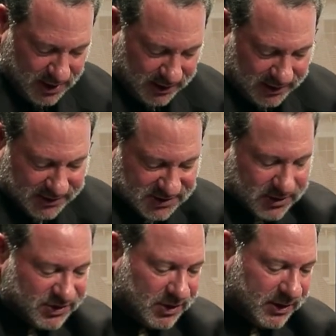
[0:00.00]
And Innes
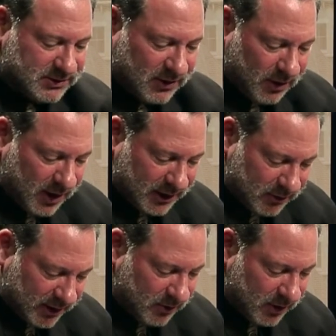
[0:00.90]
goes on to argue,
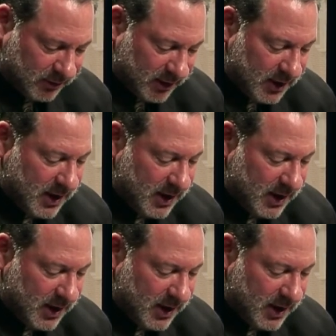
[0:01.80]
I quote,